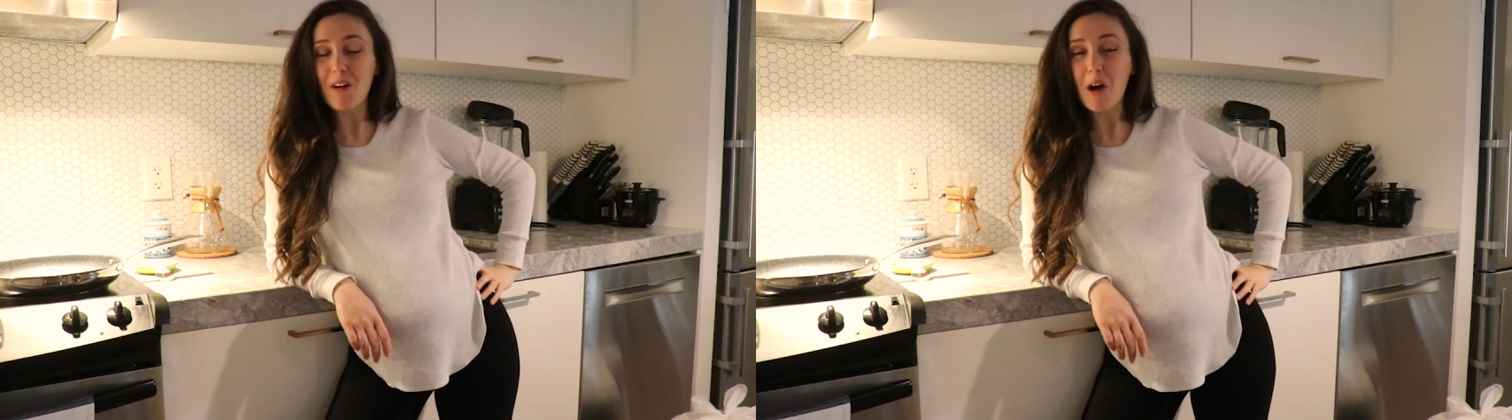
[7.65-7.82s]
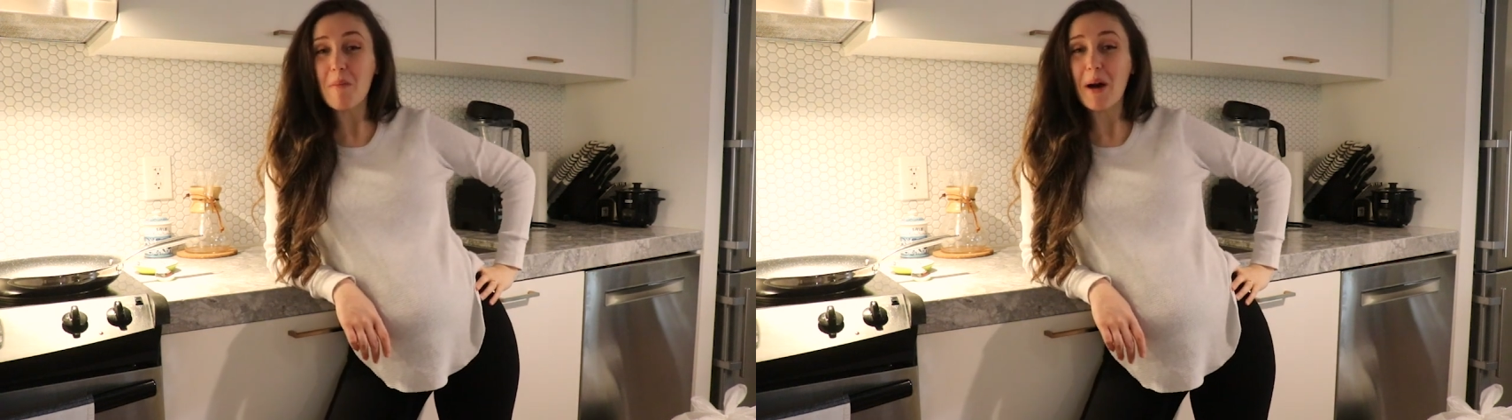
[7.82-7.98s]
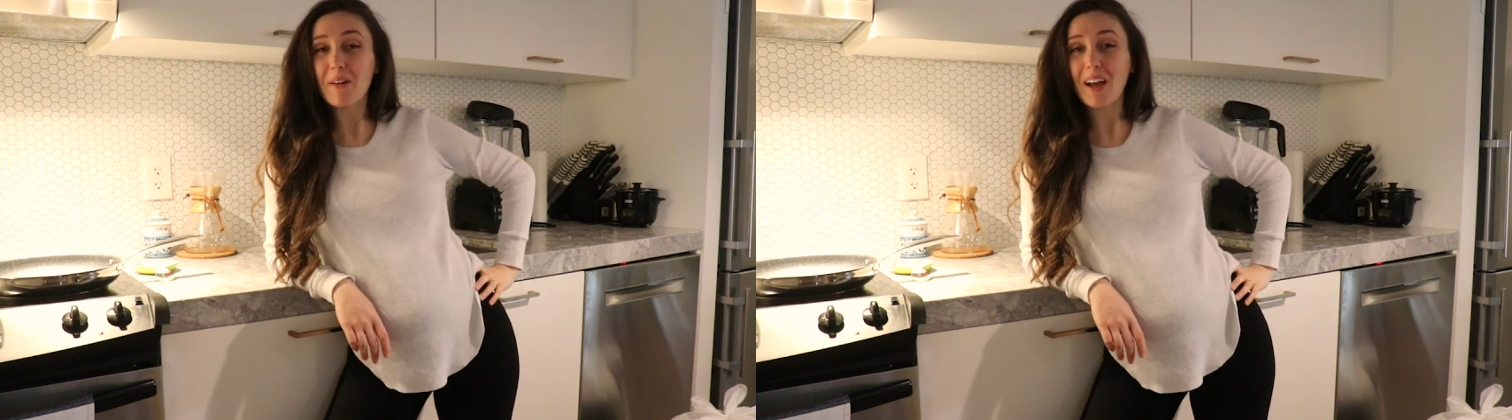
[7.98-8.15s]

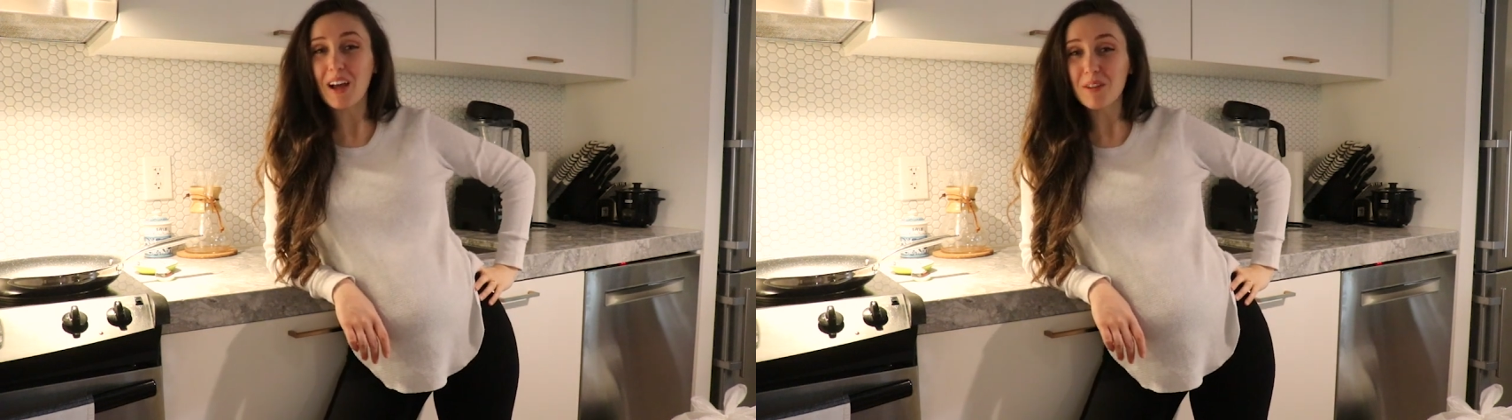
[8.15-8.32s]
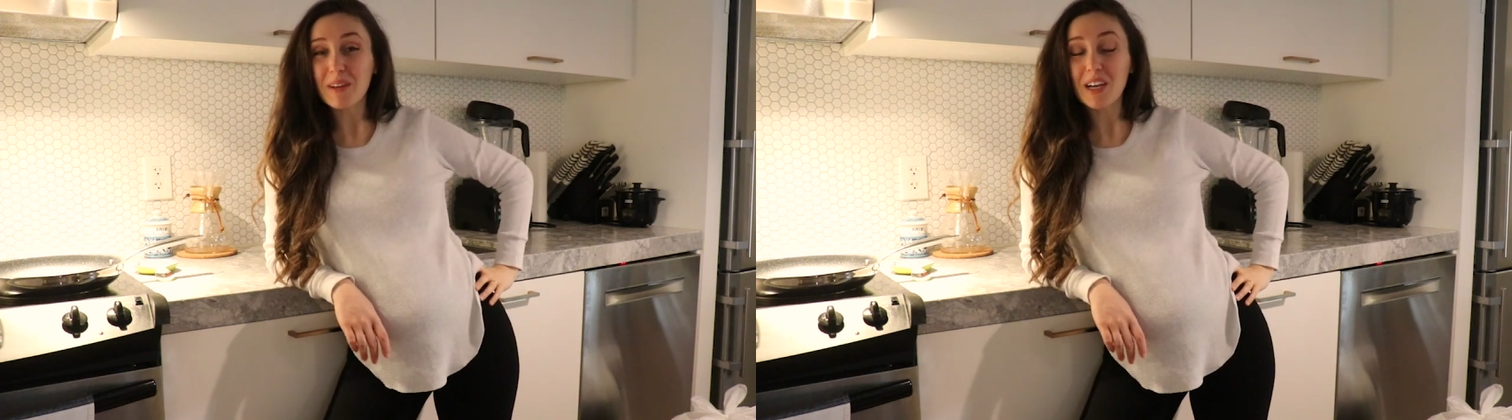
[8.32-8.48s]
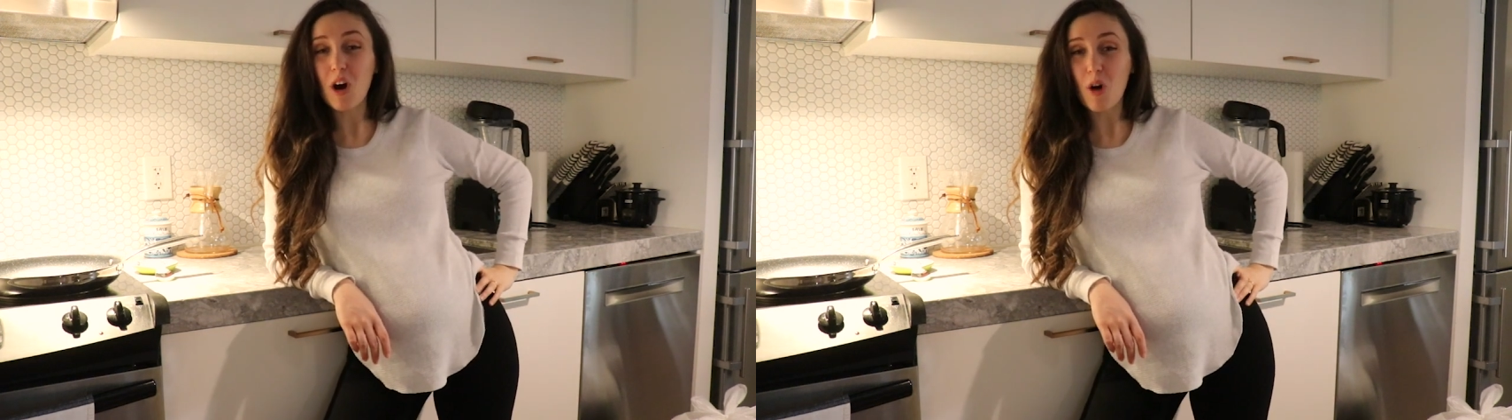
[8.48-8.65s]
about how to
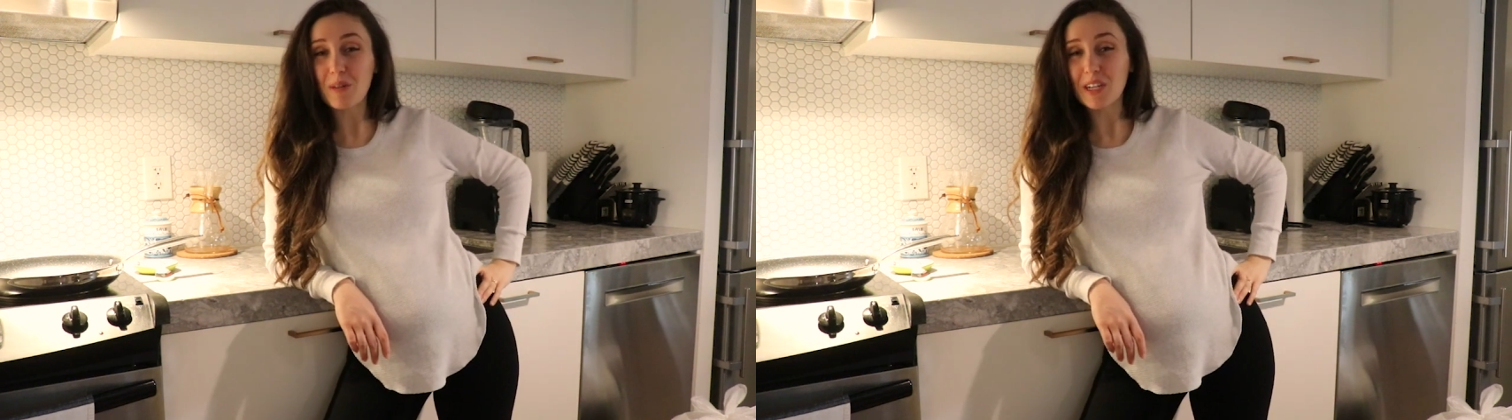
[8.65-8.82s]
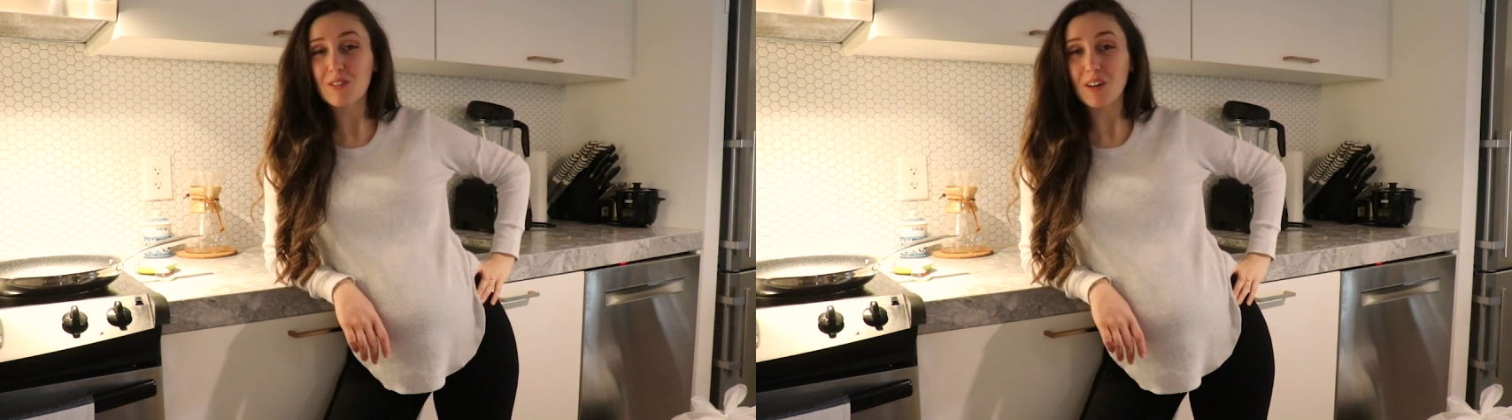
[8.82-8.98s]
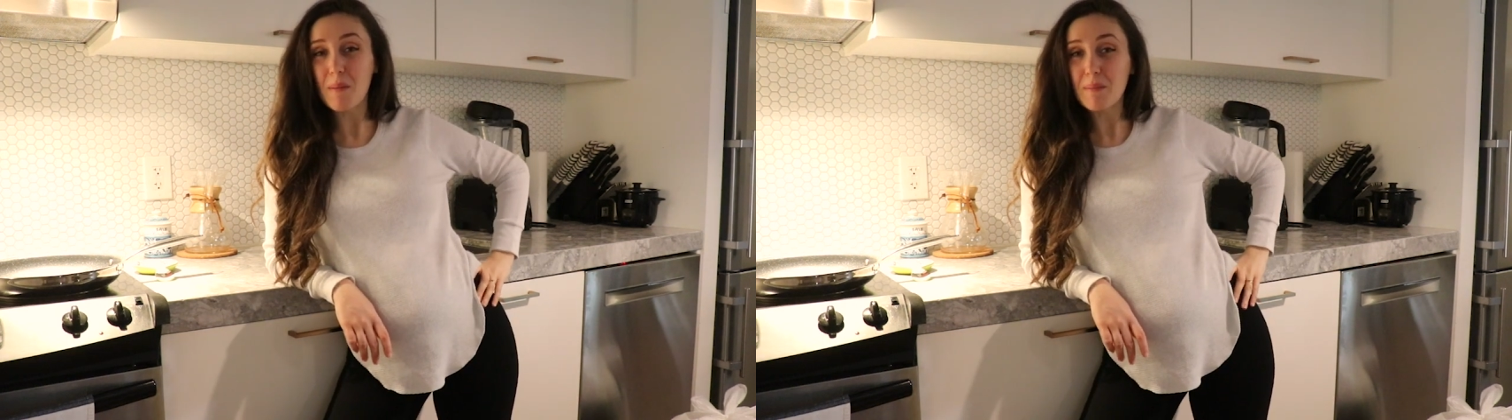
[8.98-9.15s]
make homemade
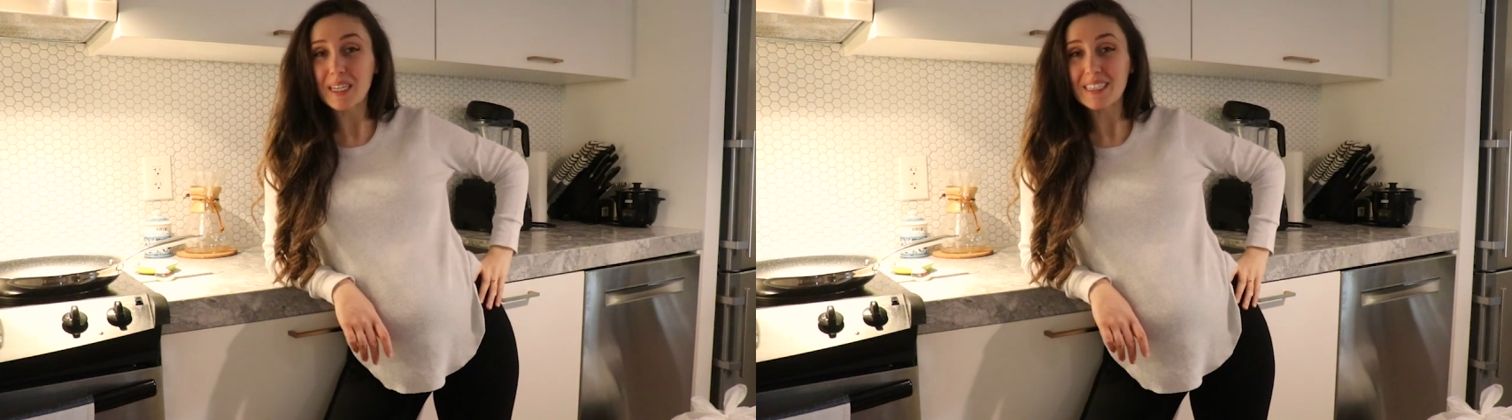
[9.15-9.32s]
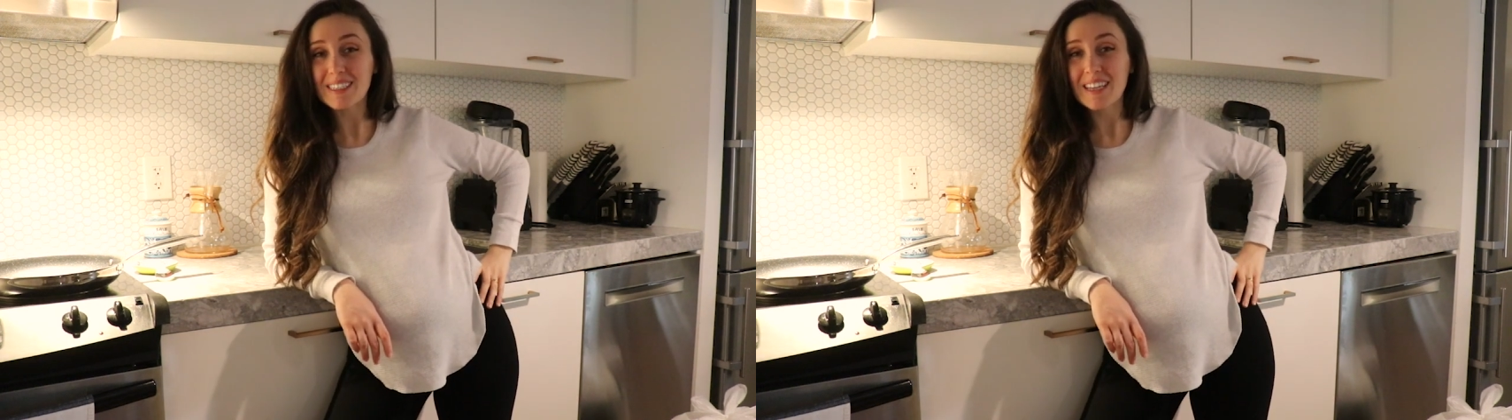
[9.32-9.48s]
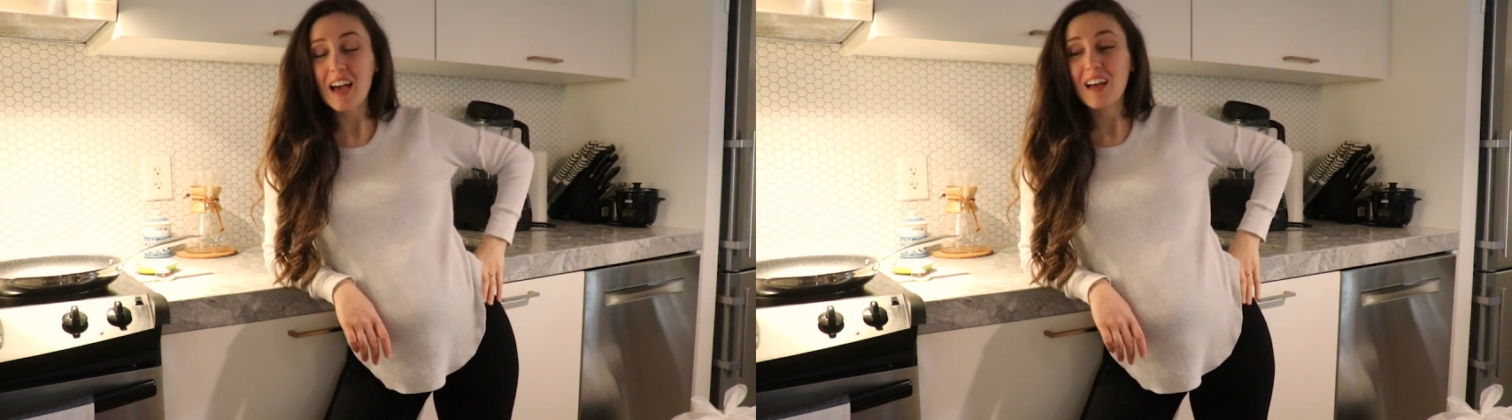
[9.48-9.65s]
crumpets.